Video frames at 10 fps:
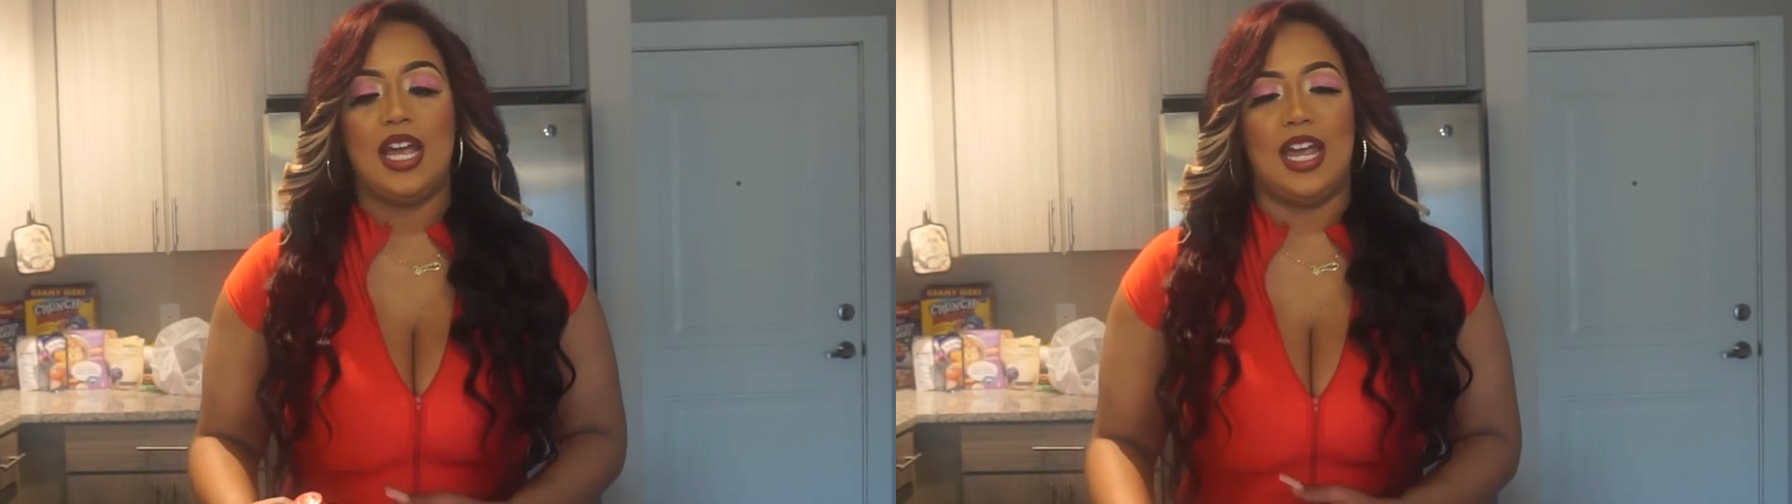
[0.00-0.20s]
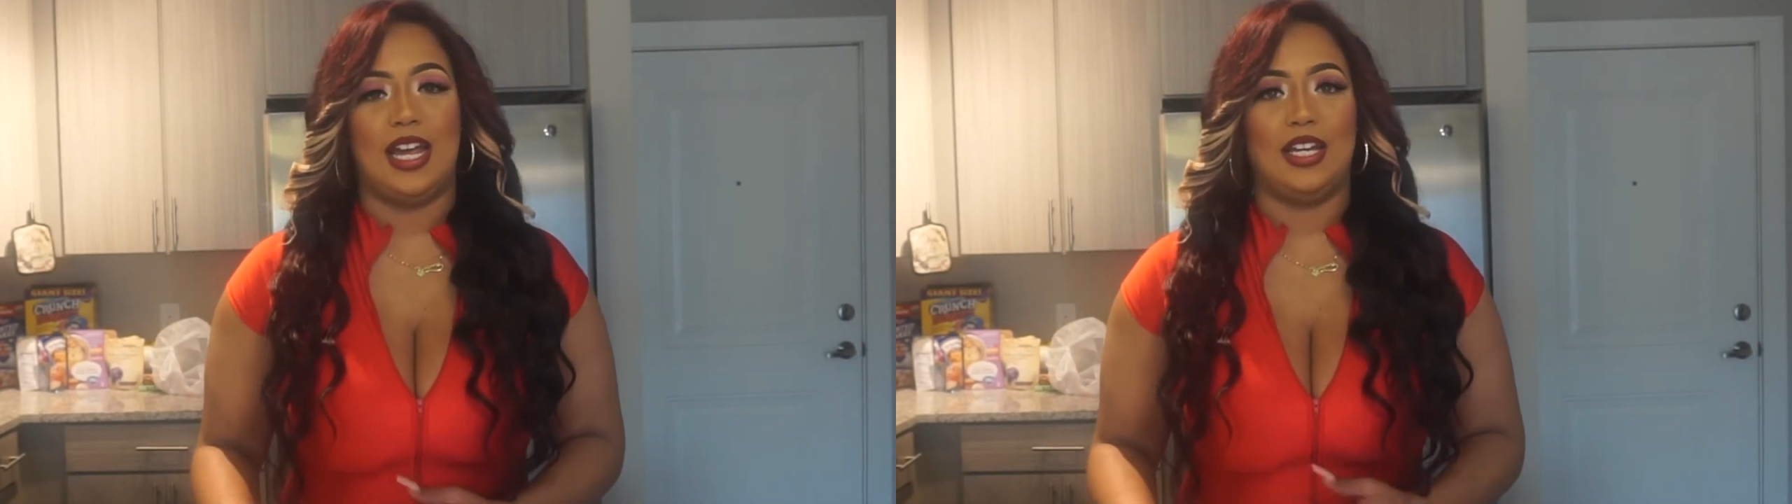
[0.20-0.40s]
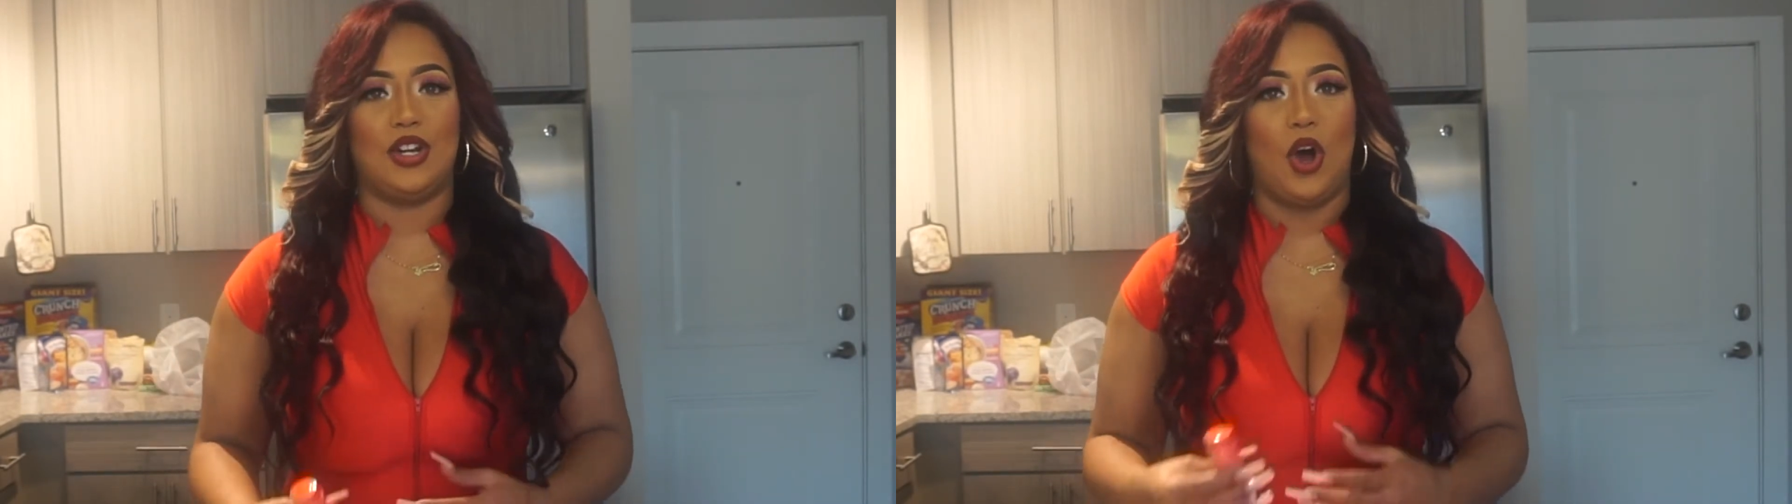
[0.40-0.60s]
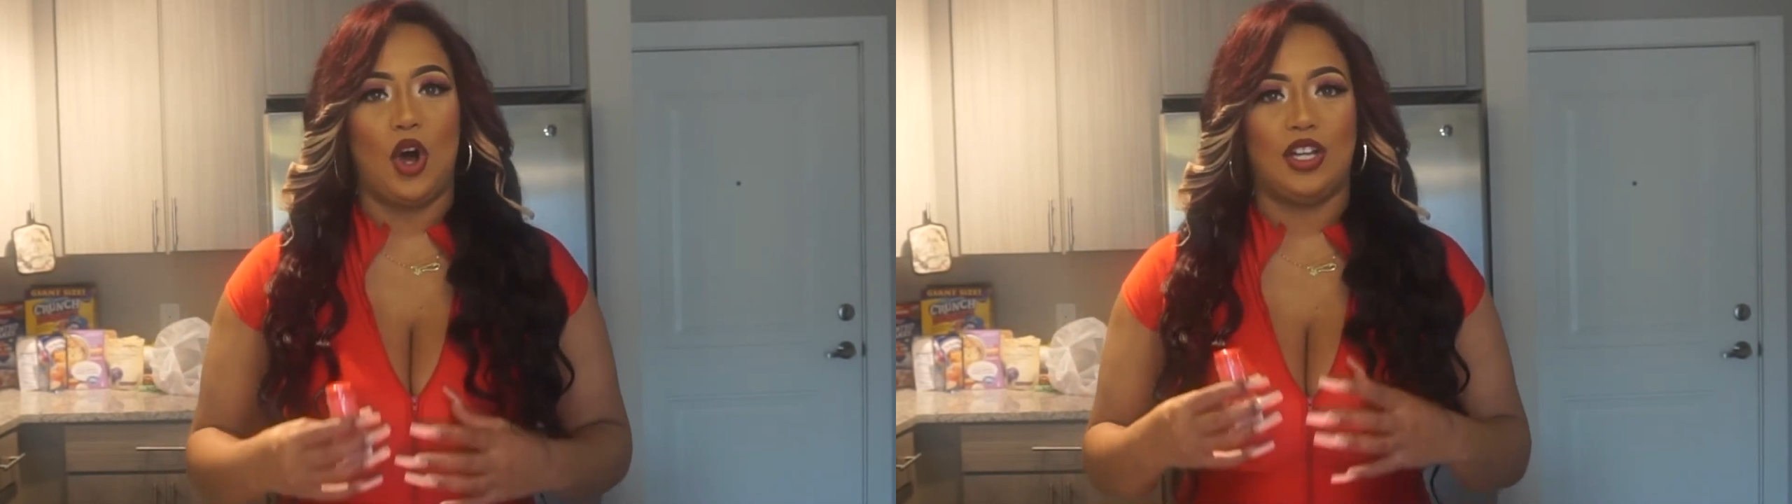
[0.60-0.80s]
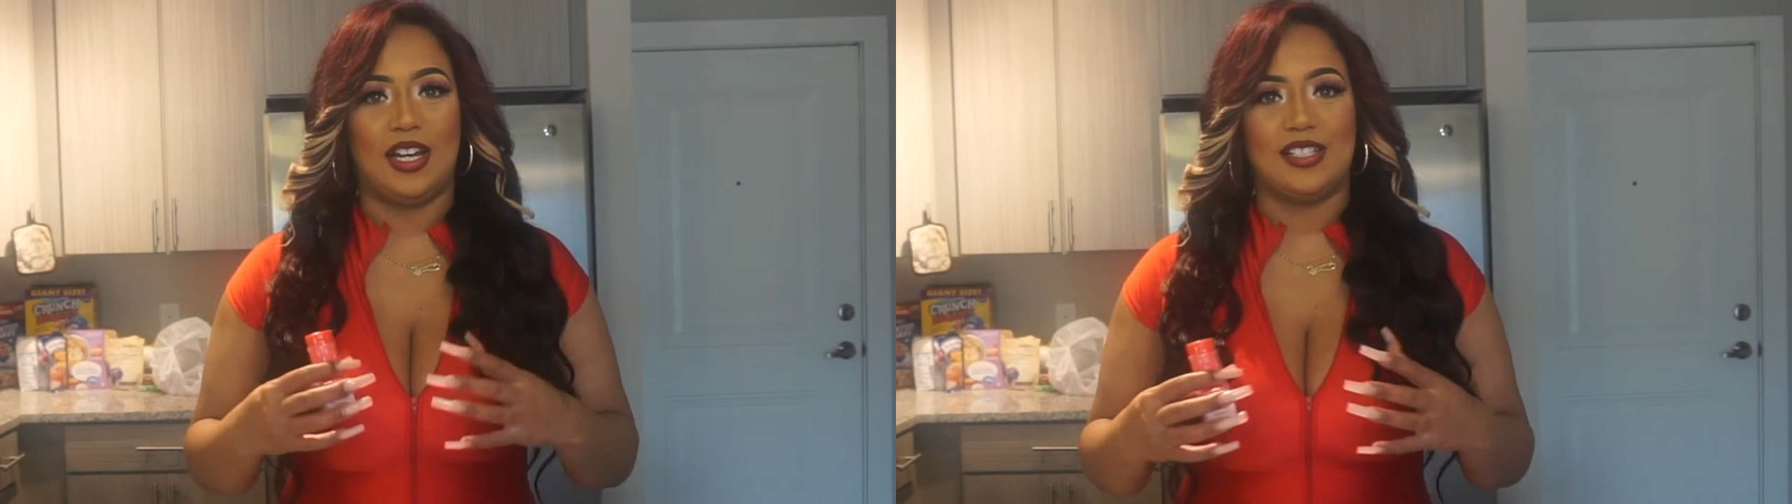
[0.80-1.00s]
and
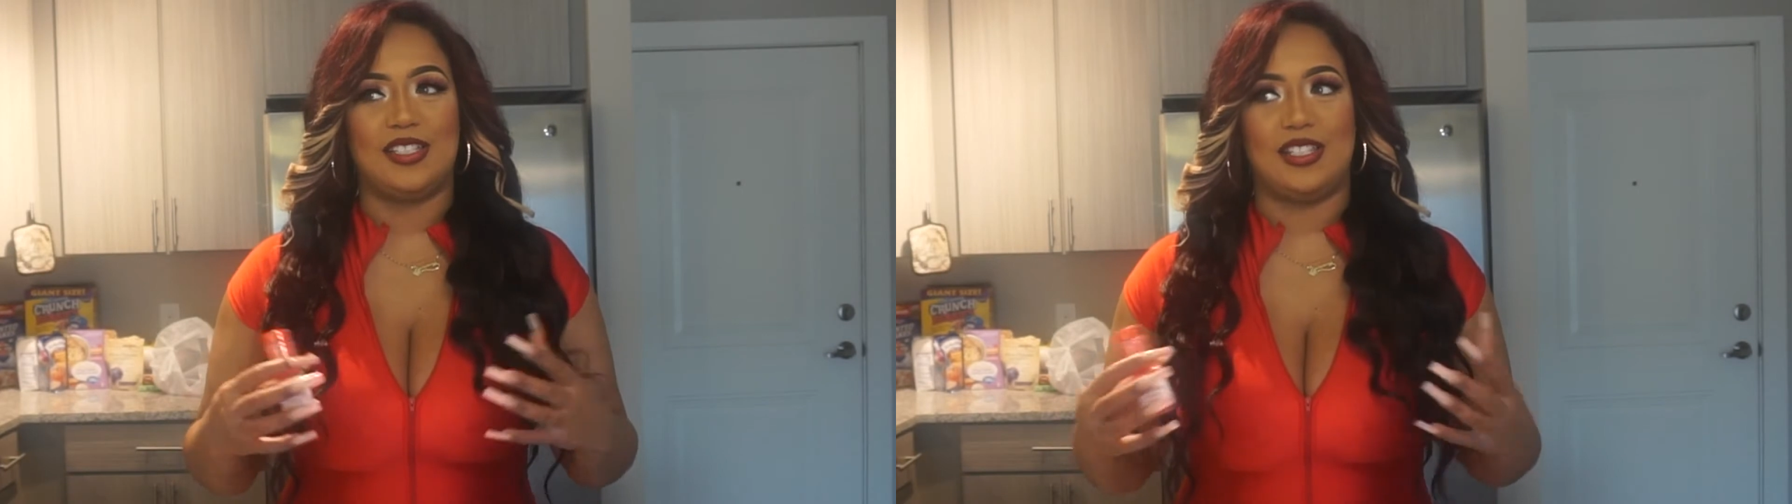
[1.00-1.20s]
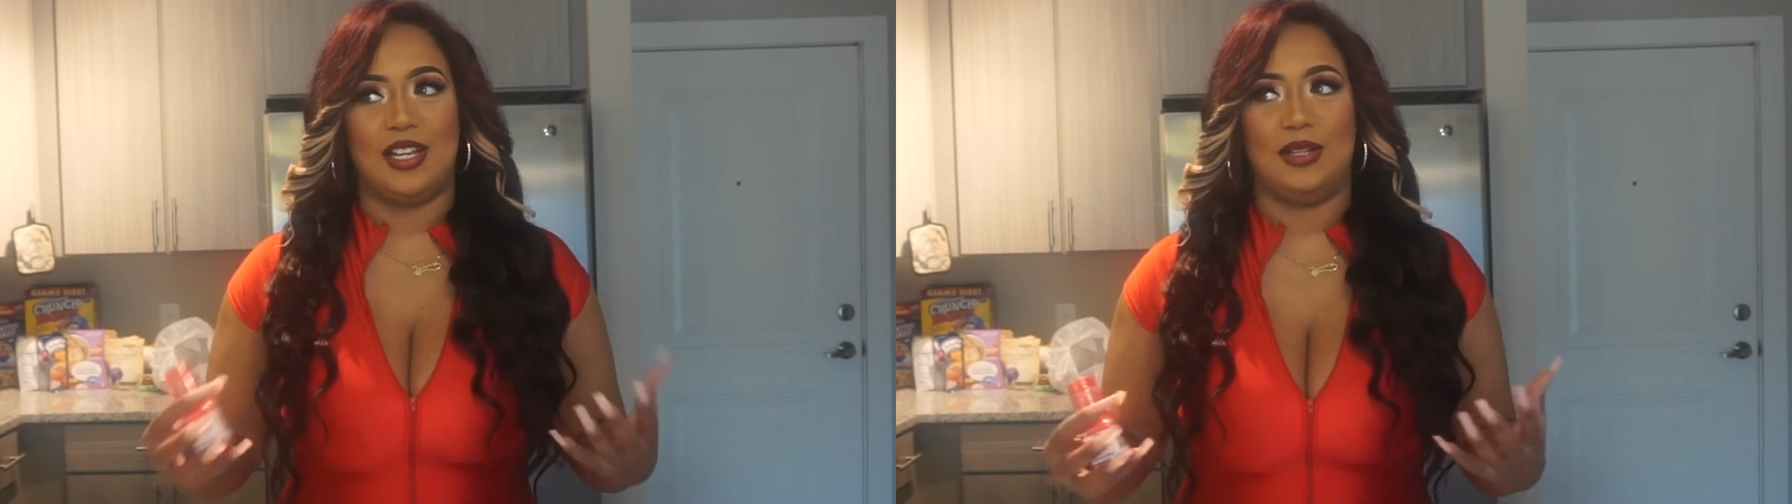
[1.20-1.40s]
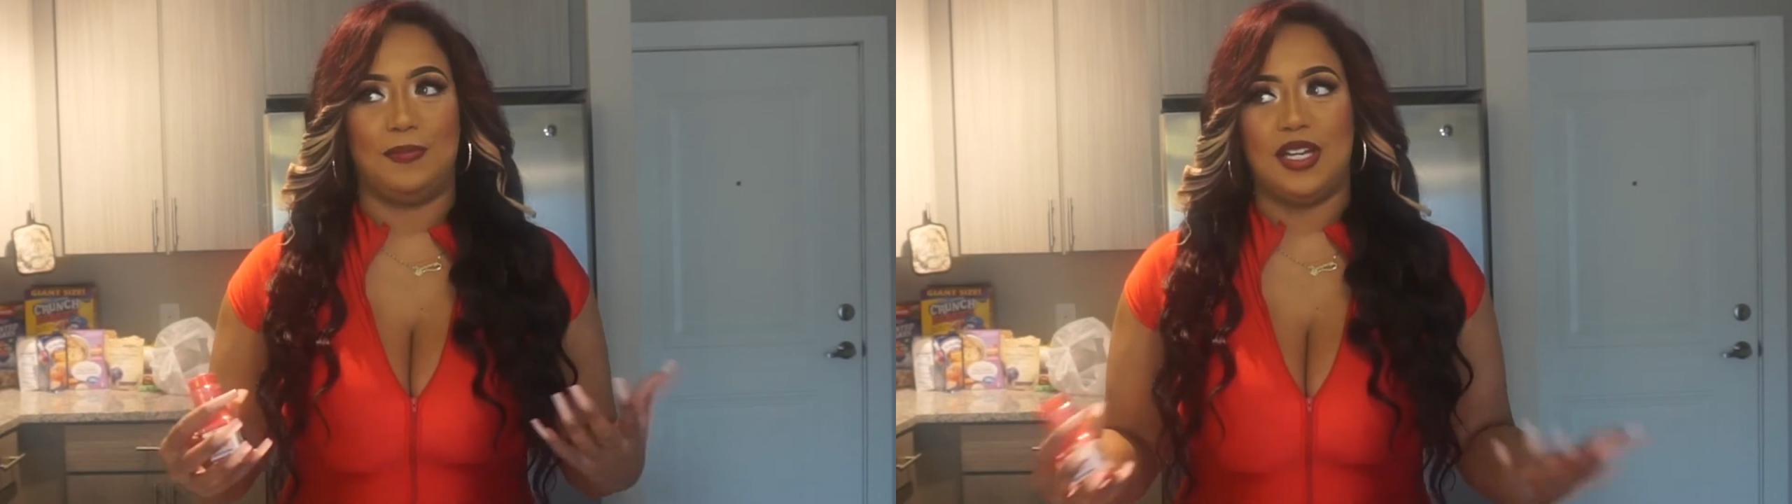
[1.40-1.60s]
all I seen